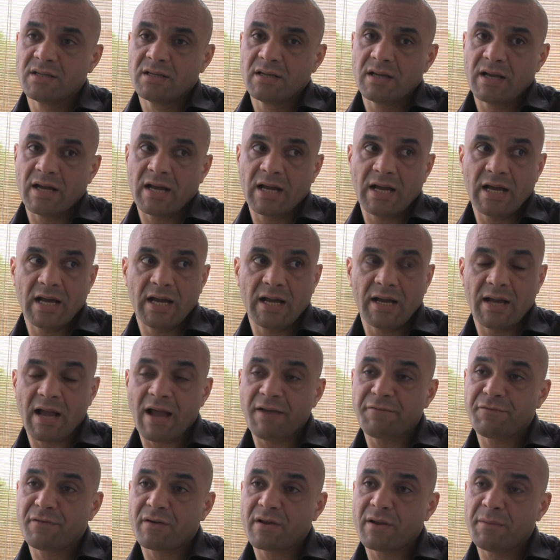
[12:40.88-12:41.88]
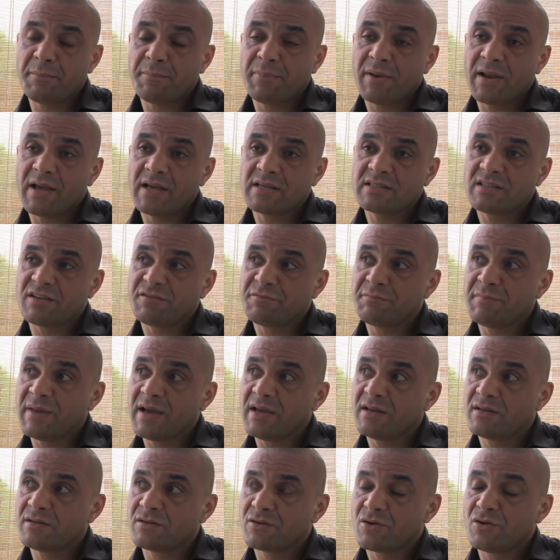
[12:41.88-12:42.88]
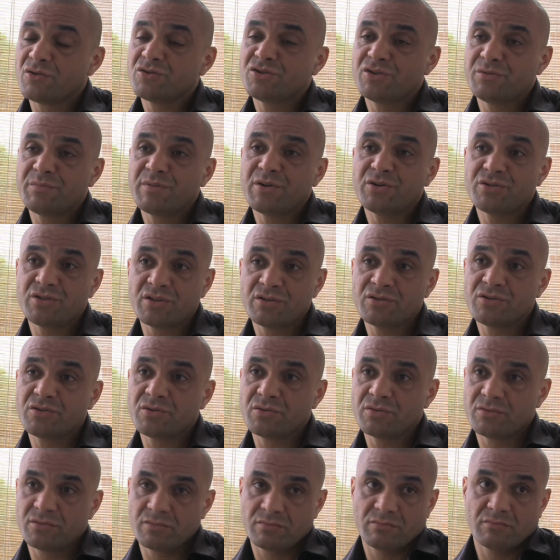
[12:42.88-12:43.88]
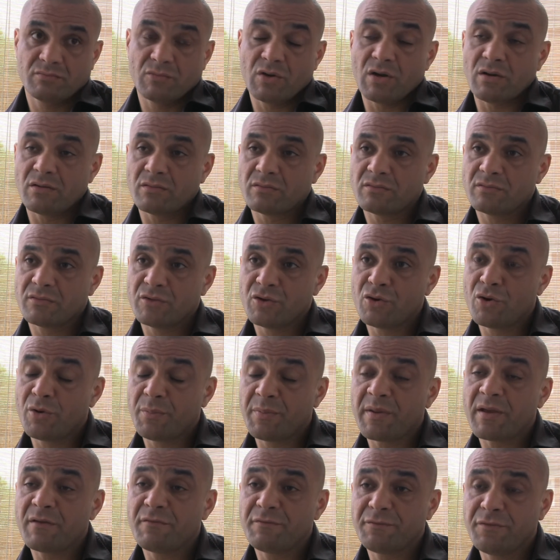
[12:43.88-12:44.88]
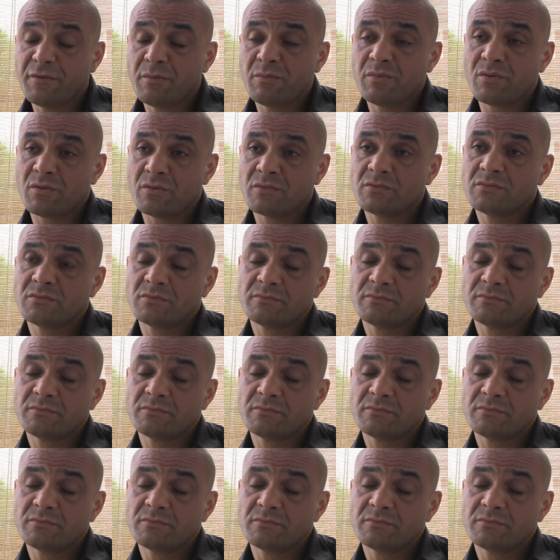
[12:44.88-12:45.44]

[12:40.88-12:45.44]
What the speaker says: African players have made contribution to, well, European football.